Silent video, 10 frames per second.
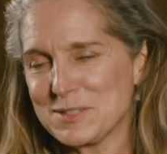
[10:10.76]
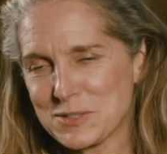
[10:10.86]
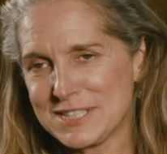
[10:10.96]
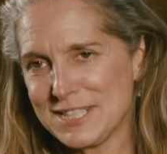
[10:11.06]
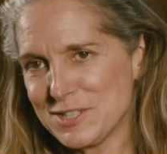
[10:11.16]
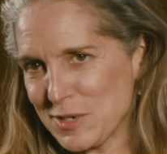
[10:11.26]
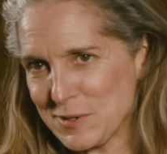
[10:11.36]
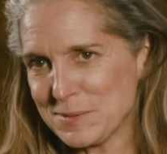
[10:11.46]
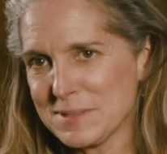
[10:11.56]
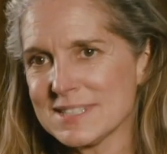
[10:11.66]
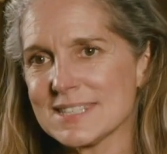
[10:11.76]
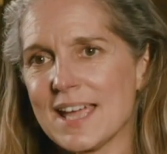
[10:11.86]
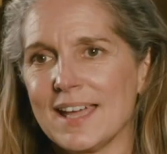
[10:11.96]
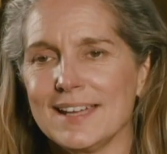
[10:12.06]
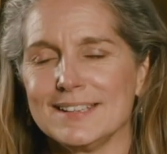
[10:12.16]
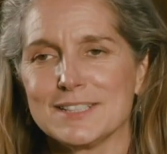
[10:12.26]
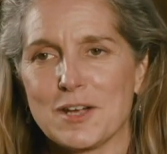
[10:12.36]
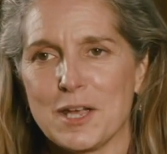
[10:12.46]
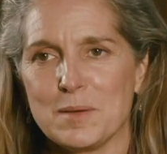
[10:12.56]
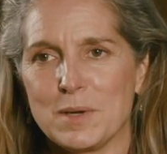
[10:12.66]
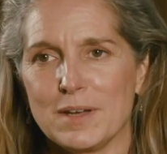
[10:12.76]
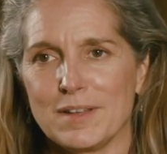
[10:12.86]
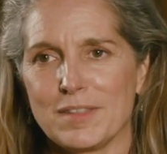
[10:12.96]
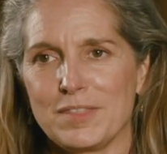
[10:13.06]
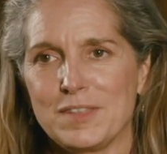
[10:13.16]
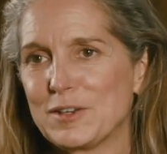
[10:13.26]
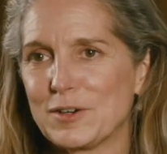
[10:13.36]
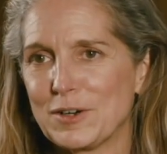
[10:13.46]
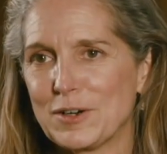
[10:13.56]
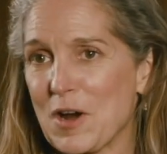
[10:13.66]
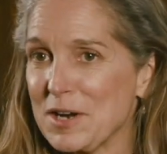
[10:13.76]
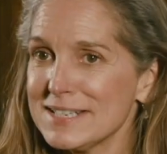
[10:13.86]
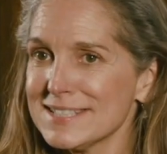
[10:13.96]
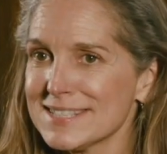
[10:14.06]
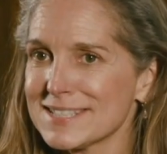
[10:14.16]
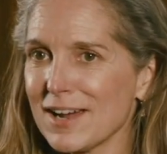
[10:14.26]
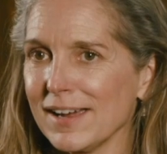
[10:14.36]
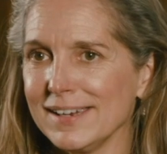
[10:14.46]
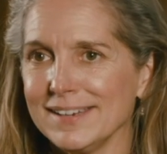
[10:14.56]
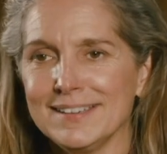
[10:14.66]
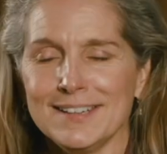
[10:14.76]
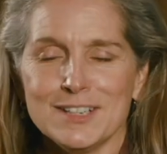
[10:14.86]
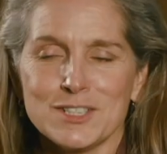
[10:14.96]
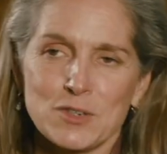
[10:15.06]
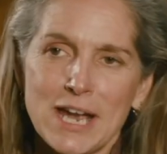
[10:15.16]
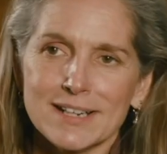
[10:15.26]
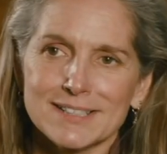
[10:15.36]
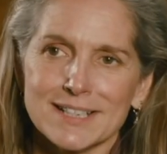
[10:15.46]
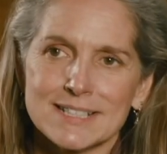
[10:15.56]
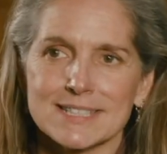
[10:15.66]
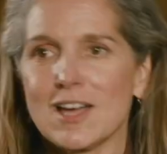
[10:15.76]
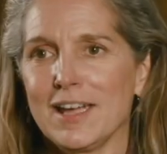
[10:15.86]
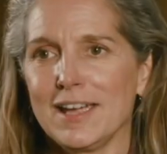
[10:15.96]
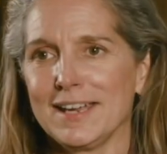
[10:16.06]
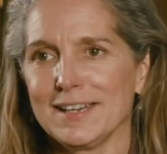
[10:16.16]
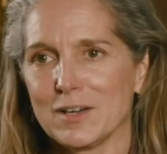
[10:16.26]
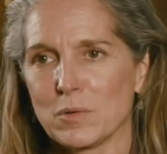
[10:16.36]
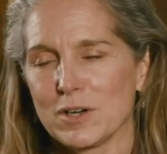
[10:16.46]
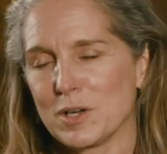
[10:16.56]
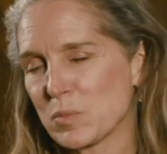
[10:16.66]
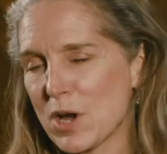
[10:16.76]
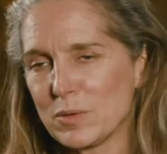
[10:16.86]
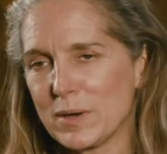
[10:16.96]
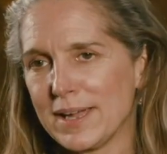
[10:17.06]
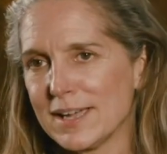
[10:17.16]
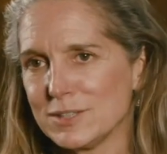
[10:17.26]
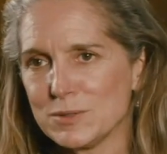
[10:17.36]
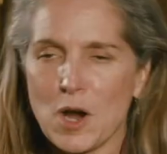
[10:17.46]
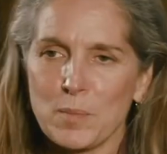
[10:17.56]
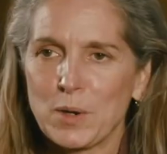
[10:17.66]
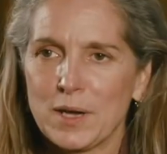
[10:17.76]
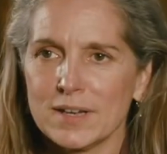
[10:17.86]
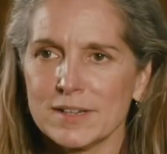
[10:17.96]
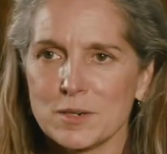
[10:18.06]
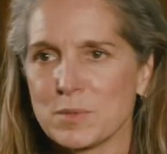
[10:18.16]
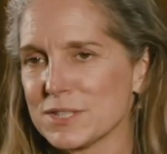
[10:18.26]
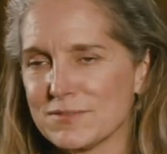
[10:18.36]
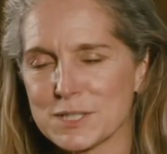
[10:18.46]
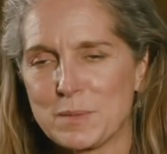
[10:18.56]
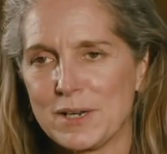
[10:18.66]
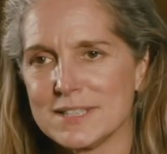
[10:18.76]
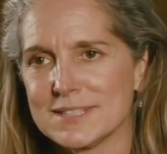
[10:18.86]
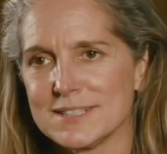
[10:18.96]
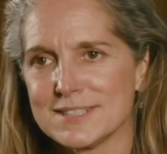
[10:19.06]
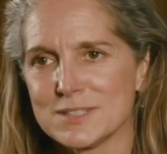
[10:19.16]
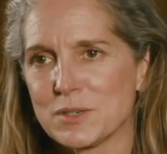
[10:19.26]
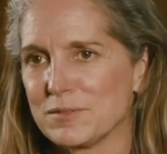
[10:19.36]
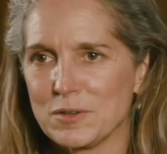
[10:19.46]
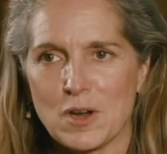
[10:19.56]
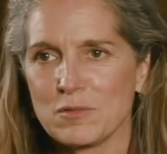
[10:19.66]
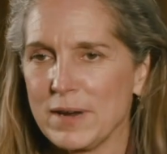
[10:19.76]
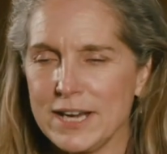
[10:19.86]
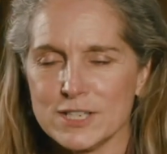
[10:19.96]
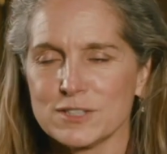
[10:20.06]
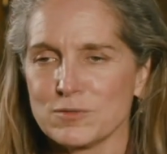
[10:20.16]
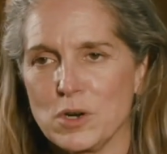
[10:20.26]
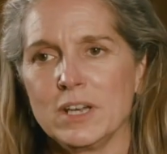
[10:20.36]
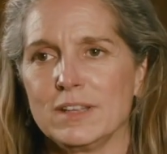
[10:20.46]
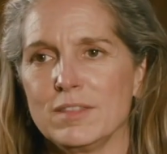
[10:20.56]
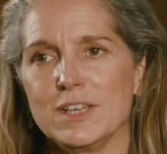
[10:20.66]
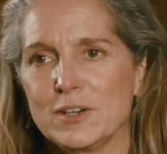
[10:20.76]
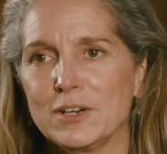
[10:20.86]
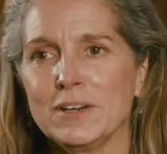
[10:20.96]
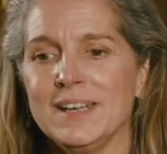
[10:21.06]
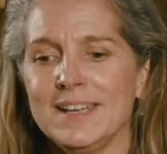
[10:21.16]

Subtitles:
My name is Christine Jones, and I'm a theater artist. I direct, I design, I work on Broadway, I do opera, immersive experiences, sort of a range of work in theater.